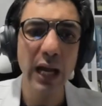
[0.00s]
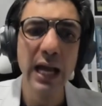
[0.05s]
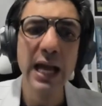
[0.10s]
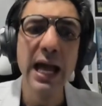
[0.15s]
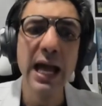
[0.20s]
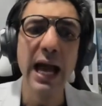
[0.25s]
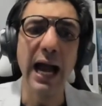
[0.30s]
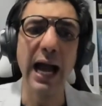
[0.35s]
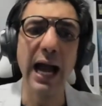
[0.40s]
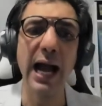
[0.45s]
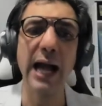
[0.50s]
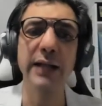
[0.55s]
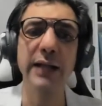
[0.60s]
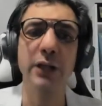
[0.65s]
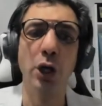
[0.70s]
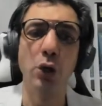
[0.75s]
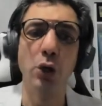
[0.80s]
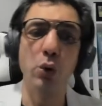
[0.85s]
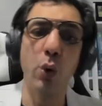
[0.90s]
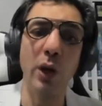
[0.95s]
And
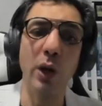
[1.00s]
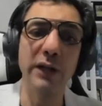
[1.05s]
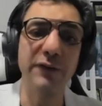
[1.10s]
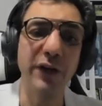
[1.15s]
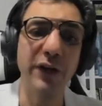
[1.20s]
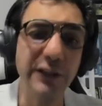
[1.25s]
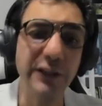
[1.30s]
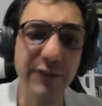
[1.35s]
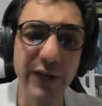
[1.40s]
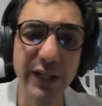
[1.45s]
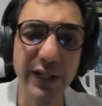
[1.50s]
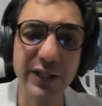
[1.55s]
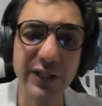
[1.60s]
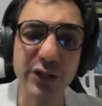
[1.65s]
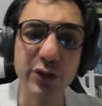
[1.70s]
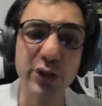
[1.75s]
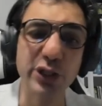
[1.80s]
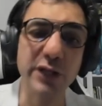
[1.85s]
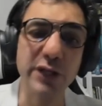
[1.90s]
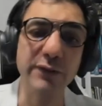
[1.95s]
qualified dividends
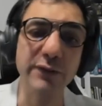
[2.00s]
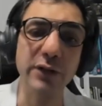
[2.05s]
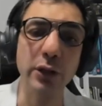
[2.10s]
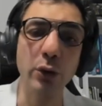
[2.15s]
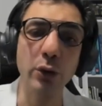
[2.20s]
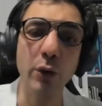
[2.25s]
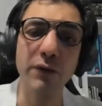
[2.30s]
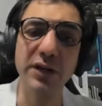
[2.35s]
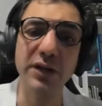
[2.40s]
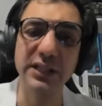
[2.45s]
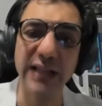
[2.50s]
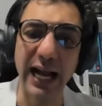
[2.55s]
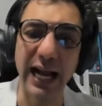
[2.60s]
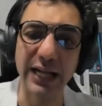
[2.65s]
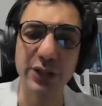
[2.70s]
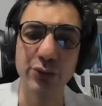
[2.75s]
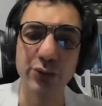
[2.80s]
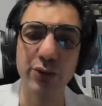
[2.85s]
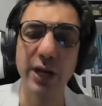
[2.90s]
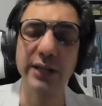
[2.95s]
receive the lower tax
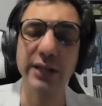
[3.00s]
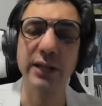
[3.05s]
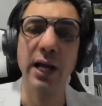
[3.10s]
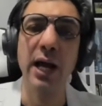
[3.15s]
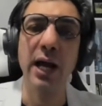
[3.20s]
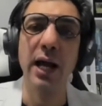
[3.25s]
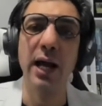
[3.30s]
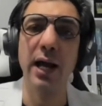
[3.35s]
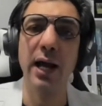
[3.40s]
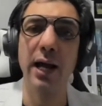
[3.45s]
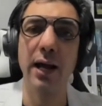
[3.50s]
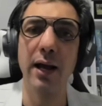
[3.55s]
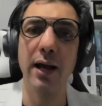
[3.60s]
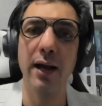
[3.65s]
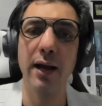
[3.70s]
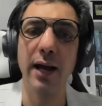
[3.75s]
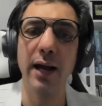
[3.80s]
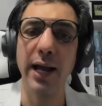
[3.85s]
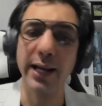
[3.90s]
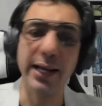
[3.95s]
rate,
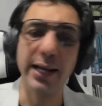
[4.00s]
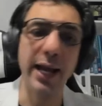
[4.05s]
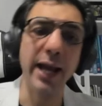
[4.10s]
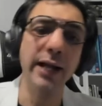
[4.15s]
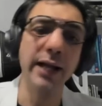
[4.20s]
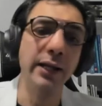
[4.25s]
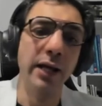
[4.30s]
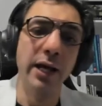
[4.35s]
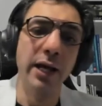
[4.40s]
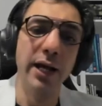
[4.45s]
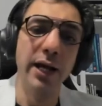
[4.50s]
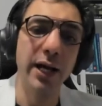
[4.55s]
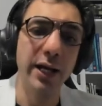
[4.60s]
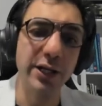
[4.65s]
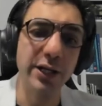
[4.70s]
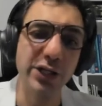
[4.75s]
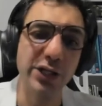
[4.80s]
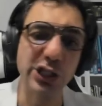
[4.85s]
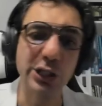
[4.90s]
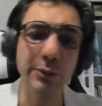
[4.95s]
again,
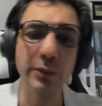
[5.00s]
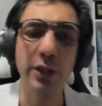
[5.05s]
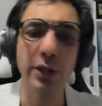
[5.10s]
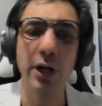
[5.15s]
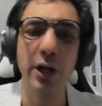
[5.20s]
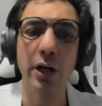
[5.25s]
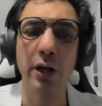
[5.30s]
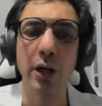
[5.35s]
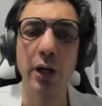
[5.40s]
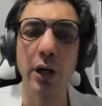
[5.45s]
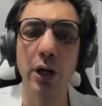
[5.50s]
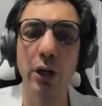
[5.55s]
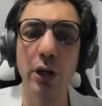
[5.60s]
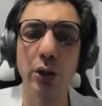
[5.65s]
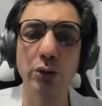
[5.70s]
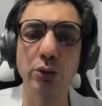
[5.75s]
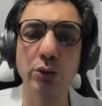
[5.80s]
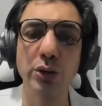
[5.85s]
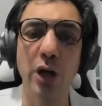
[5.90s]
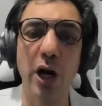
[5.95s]
similar to
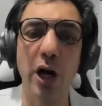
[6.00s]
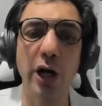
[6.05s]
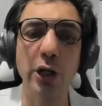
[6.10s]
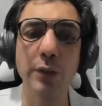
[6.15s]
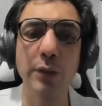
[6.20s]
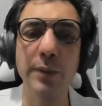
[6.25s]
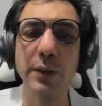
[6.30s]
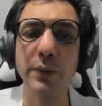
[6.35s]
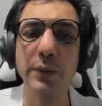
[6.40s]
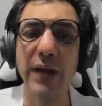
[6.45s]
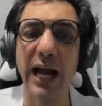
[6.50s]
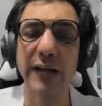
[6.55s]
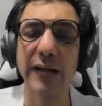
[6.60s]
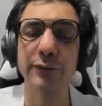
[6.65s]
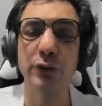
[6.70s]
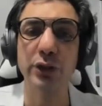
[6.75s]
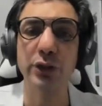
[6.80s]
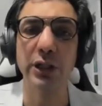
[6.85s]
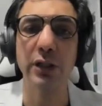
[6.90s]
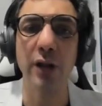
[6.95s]
the argument we had for
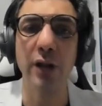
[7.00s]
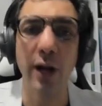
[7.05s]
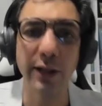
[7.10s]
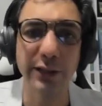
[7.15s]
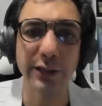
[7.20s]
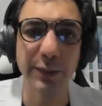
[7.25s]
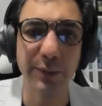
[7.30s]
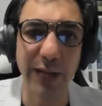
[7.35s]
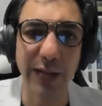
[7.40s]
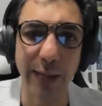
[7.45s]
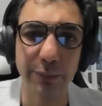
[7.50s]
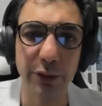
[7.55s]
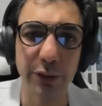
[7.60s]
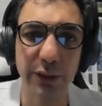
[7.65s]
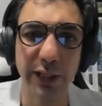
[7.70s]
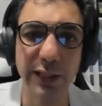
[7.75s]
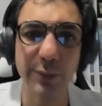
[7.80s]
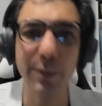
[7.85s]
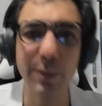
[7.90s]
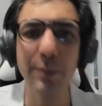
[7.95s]
the long-term capital
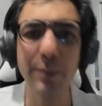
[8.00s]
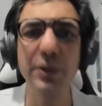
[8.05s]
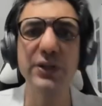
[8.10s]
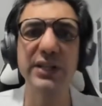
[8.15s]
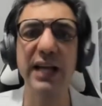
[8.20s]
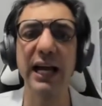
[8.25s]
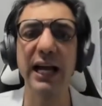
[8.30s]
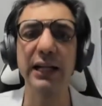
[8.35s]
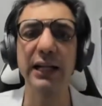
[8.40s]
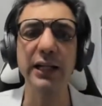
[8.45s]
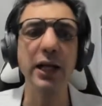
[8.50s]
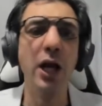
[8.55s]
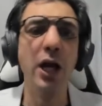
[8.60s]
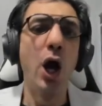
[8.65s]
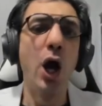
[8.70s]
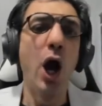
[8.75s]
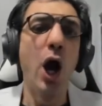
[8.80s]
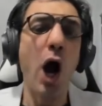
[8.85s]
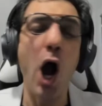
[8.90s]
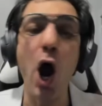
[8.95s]
gains. Maybe you say, Ali,
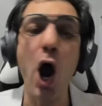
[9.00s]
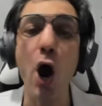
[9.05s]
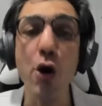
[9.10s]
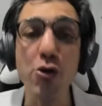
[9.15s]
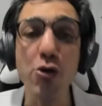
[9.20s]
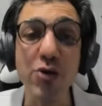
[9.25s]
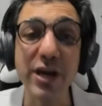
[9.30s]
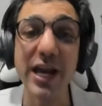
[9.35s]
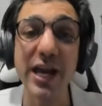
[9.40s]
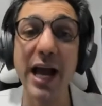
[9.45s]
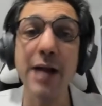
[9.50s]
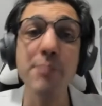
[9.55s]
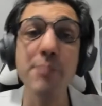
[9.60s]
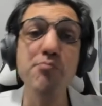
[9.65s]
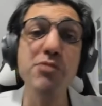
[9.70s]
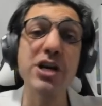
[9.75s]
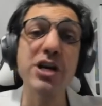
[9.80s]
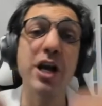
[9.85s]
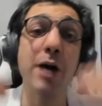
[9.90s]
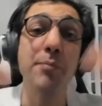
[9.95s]
how you can
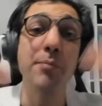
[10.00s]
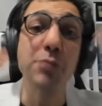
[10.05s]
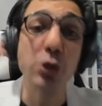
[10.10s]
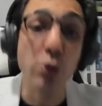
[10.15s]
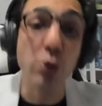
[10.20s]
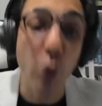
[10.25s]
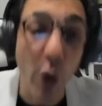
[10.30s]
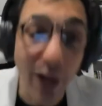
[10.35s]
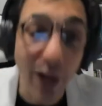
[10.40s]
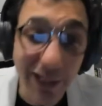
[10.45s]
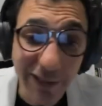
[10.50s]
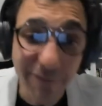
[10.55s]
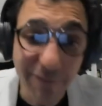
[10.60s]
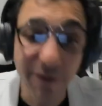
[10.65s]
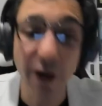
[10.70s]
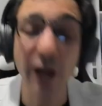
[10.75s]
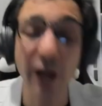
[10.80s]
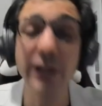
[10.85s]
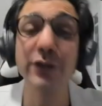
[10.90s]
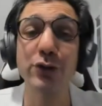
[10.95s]
become
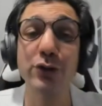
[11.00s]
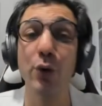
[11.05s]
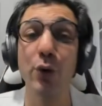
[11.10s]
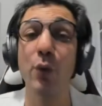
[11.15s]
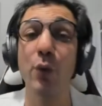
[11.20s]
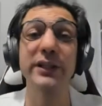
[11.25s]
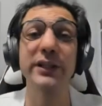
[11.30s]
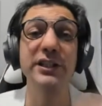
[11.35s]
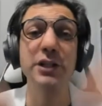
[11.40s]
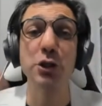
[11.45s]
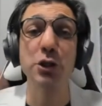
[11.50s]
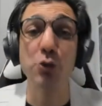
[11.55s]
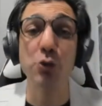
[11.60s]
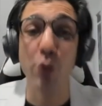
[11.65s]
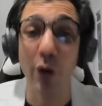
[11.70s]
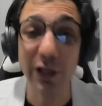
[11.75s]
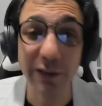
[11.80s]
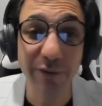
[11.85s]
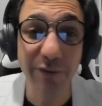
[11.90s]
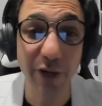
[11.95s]
qualified? So what is the
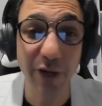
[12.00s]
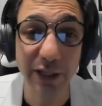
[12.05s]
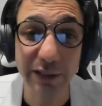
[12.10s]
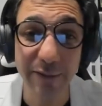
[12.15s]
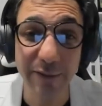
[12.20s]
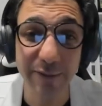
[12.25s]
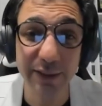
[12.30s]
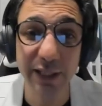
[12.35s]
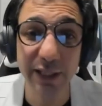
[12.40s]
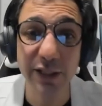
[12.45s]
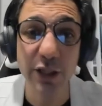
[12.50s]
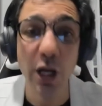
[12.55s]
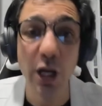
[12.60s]
qualified dividends?